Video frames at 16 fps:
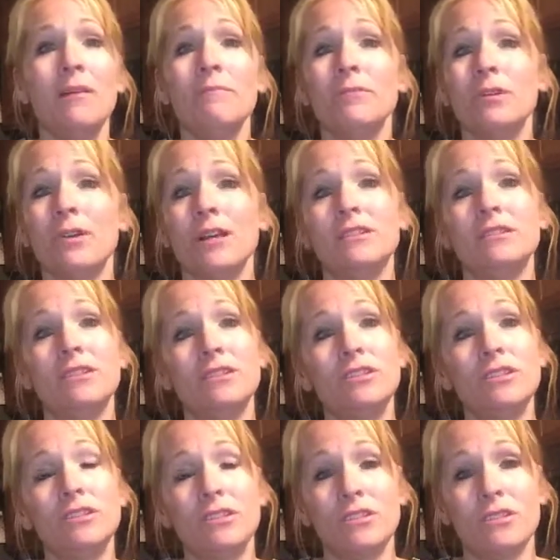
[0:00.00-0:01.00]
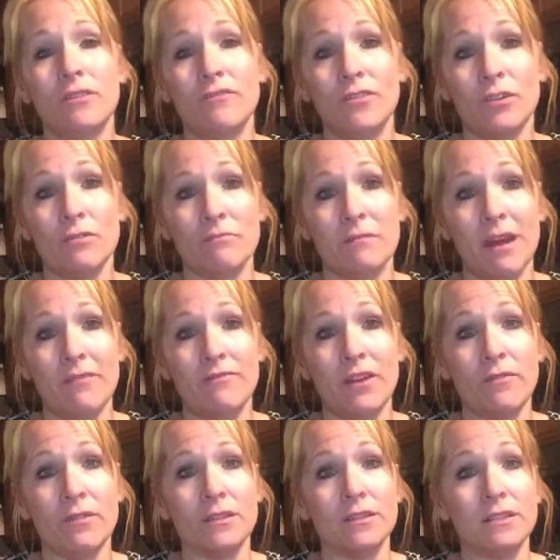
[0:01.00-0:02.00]
You guys, this is just a few of my
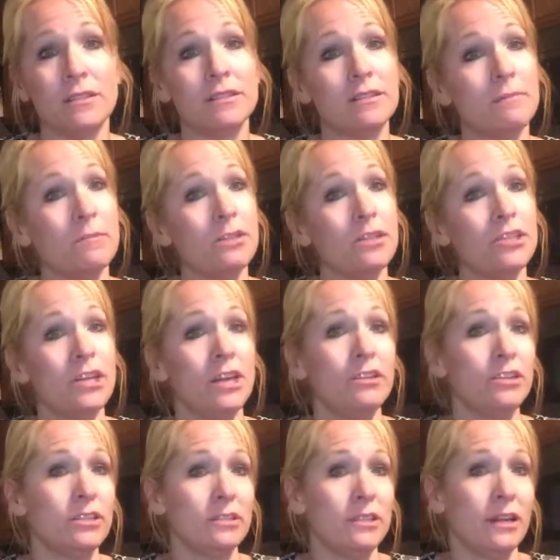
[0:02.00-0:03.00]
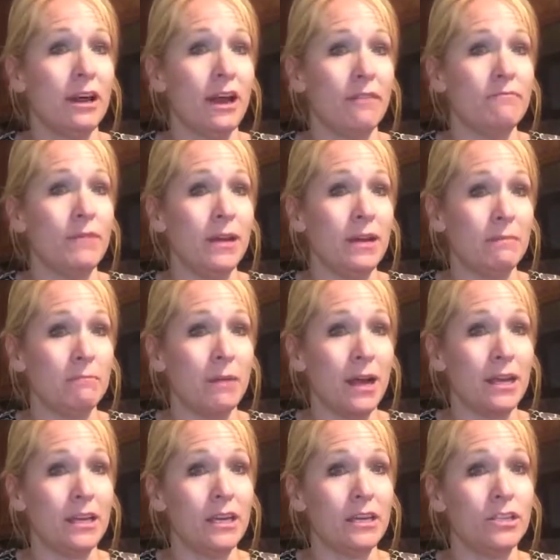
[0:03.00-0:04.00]
favorites and some of the changes that I've made in my
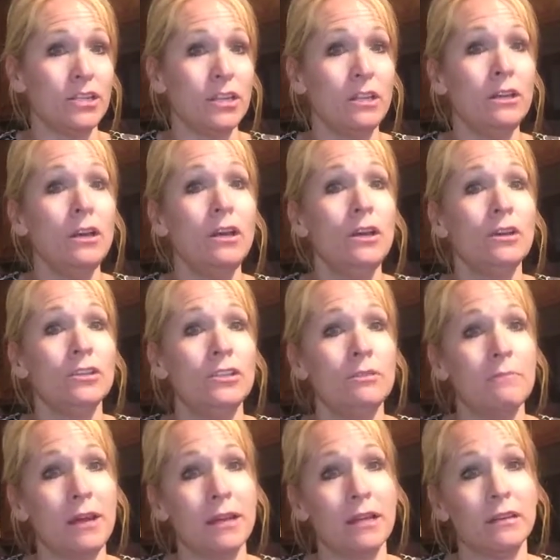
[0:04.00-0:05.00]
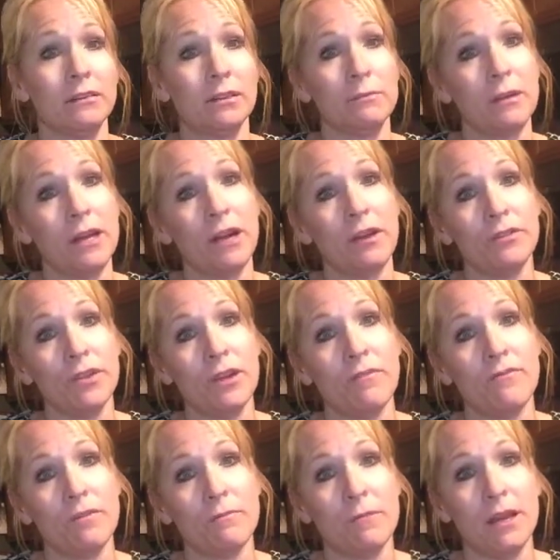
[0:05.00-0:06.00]
kitchen to make it a little bit healthier
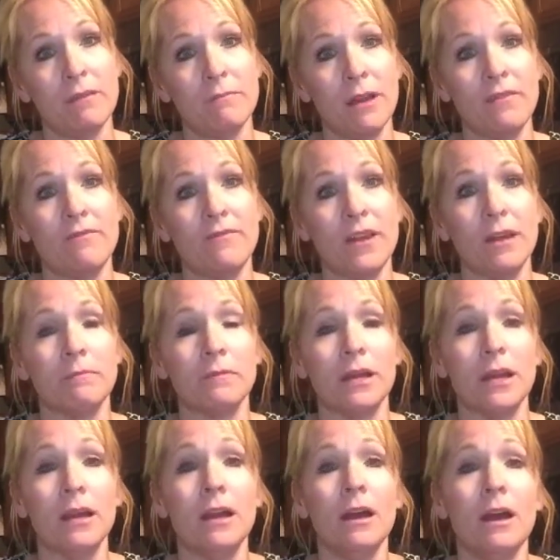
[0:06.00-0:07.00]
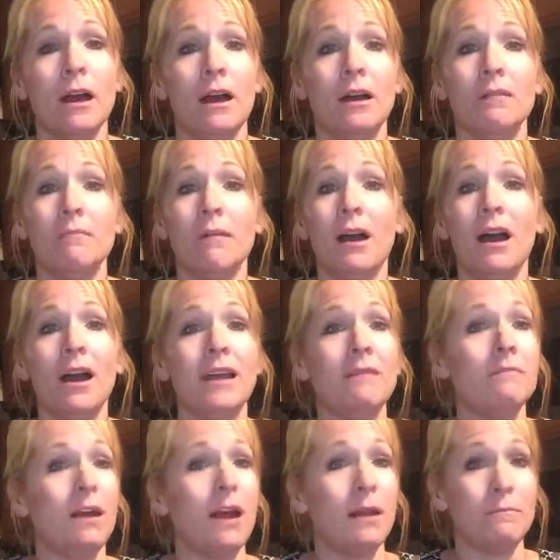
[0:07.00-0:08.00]
for me and my family.
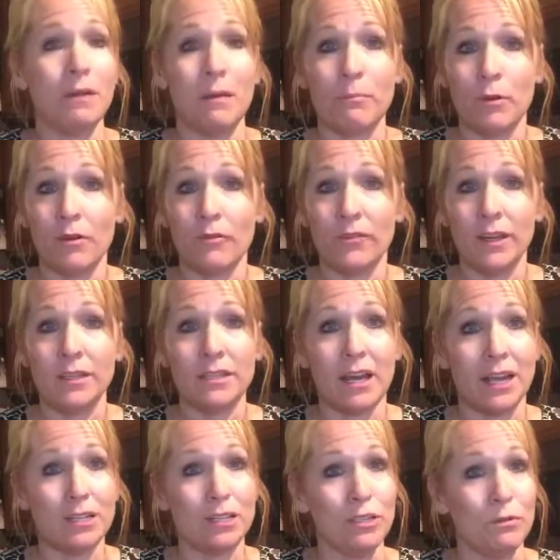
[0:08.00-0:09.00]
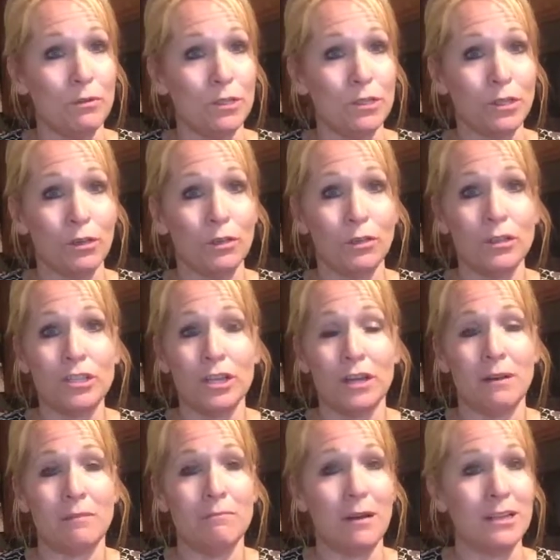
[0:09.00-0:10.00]
I'm not perfect. I do indulge.
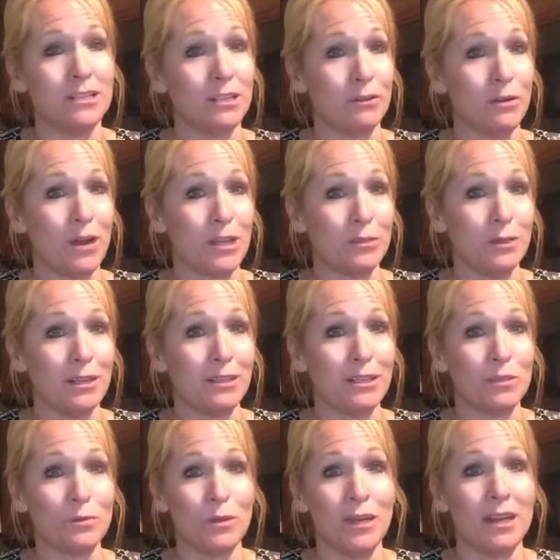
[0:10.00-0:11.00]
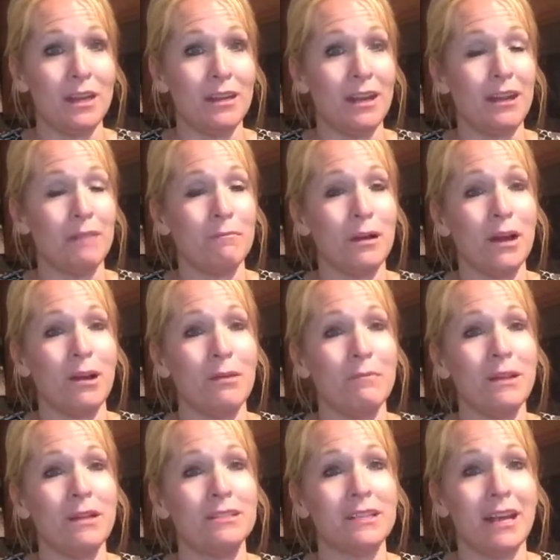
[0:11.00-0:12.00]
My son graduated this weekend, and by all
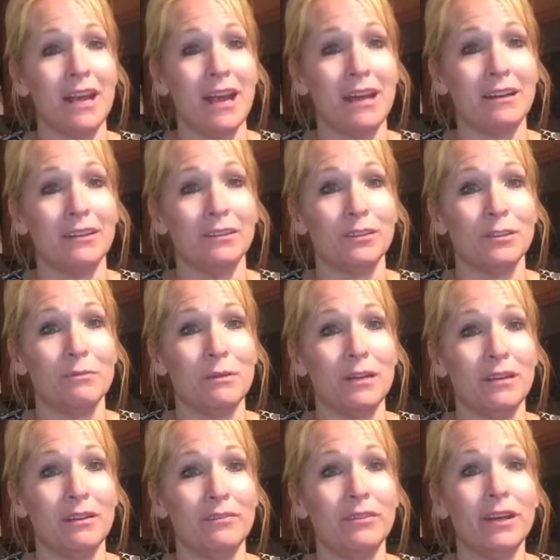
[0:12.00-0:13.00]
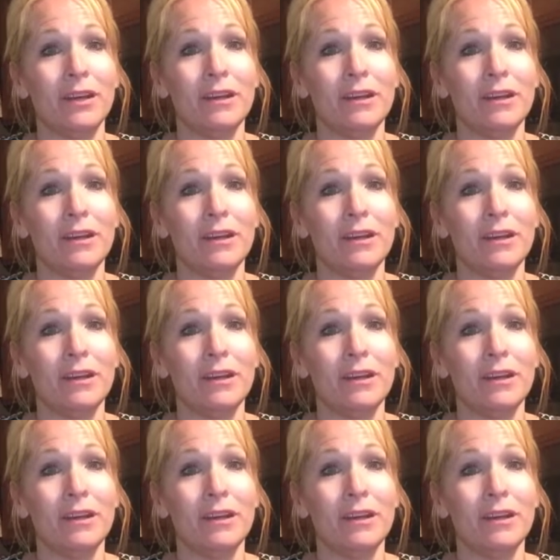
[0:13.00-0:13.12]
means, I had a little bit of